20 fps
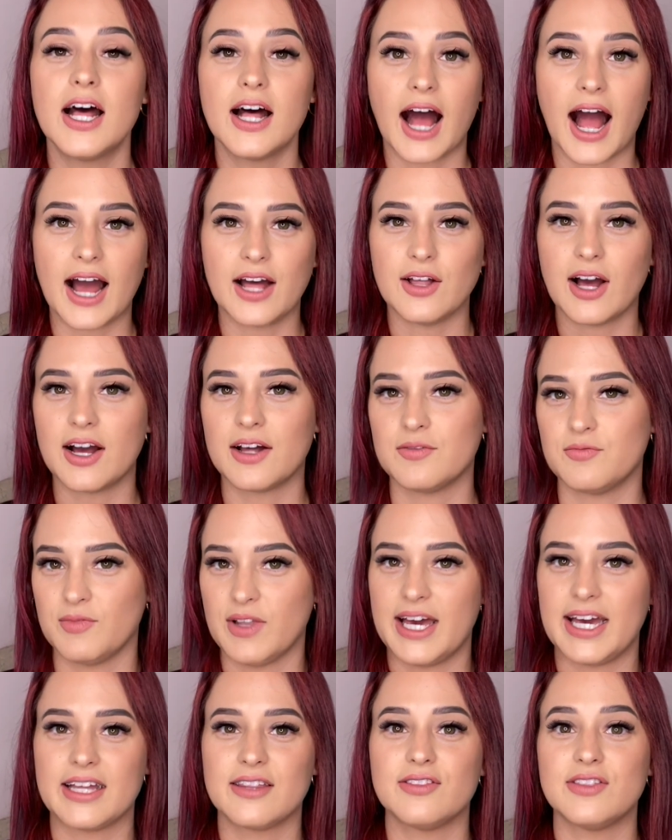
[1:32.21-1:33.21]
I
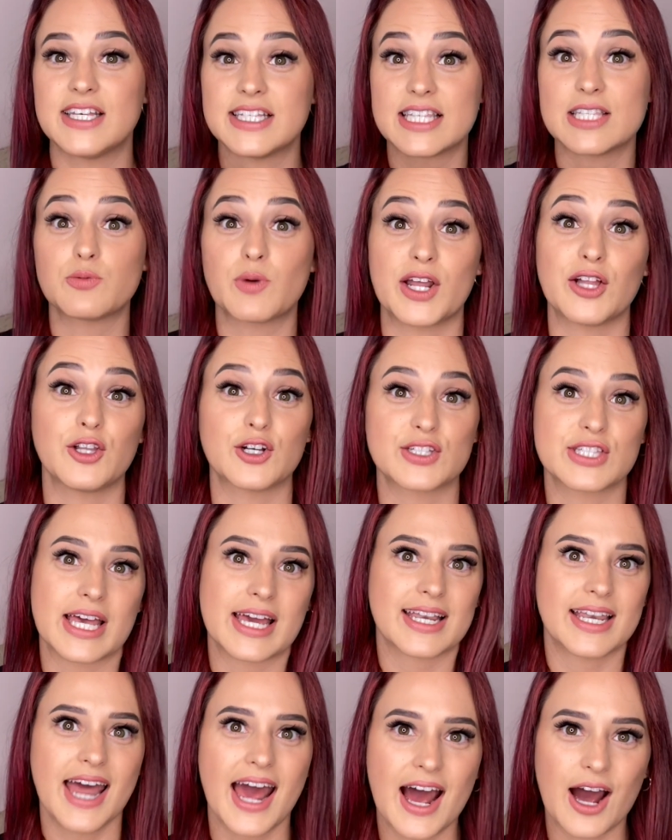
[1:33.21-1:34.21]
like, this is what it looks
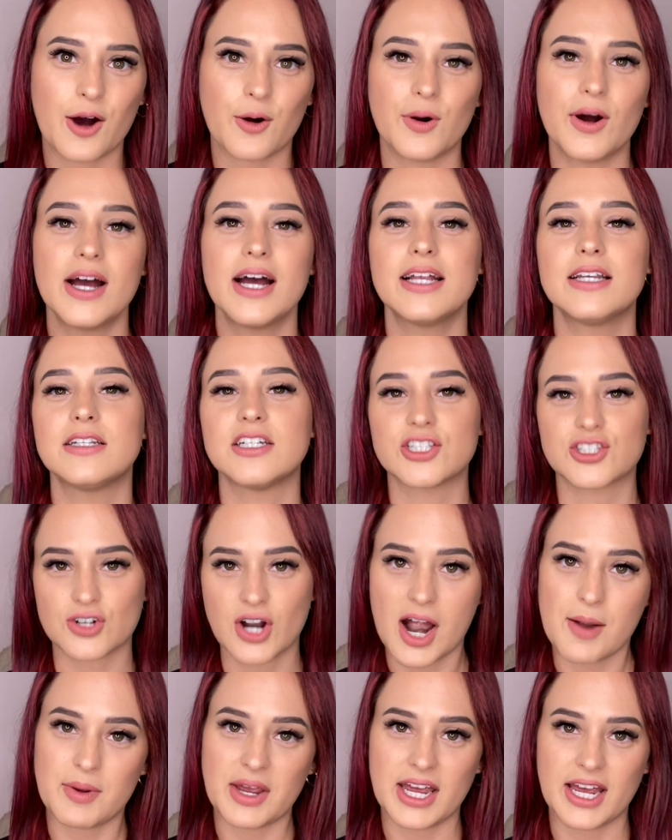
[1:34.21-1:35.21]
like now,
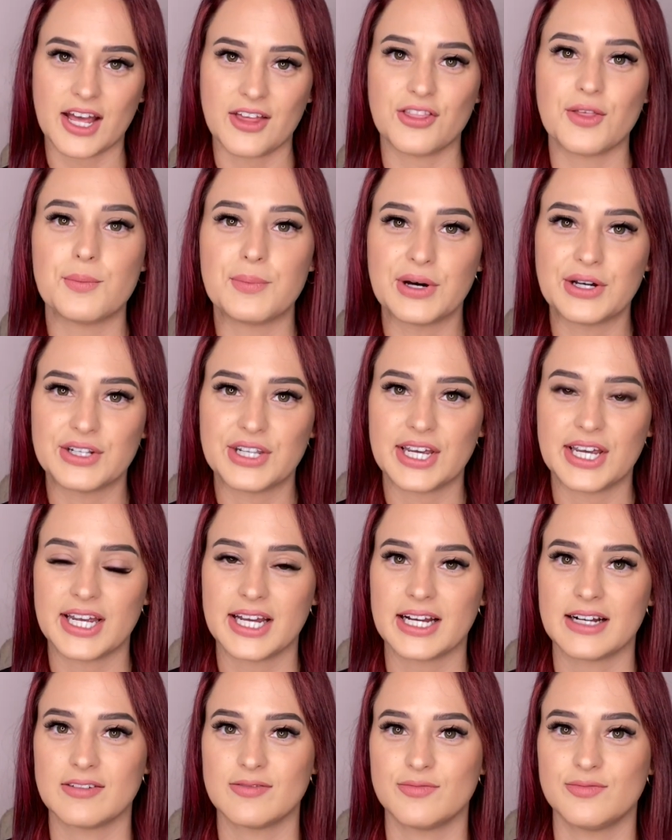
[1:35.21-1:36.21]
describing the
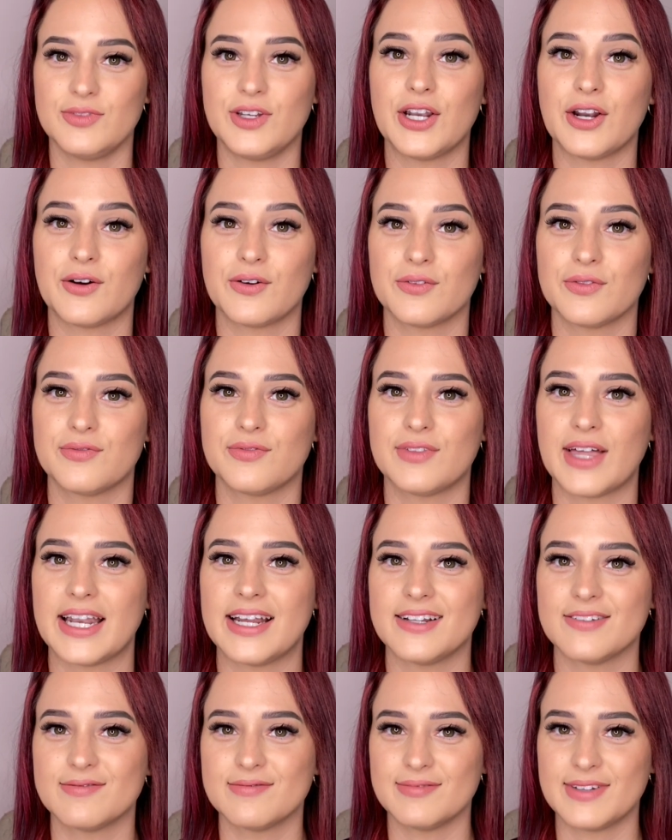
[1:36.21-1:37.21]
building, you know,
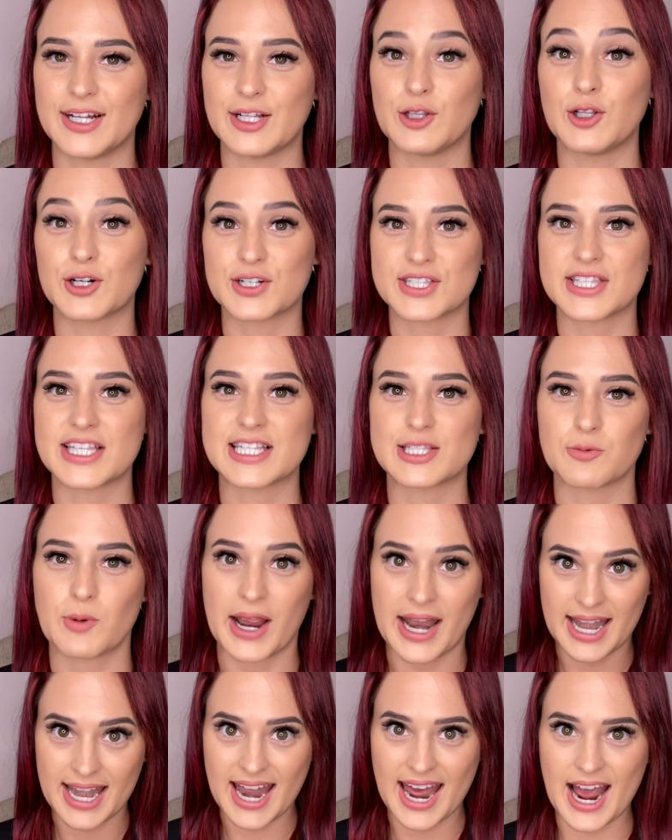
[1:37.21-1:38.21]
that it looks this
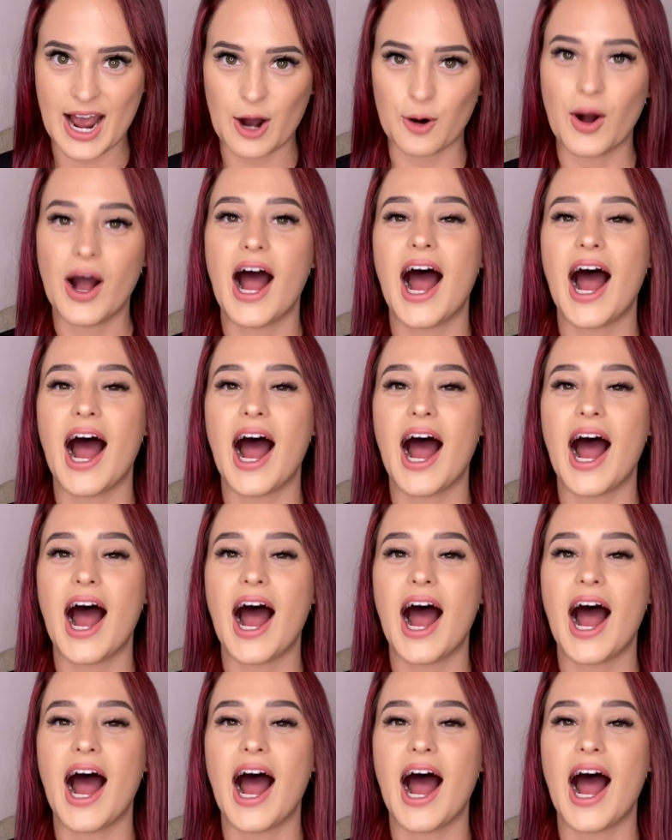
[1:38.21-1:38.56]
way now.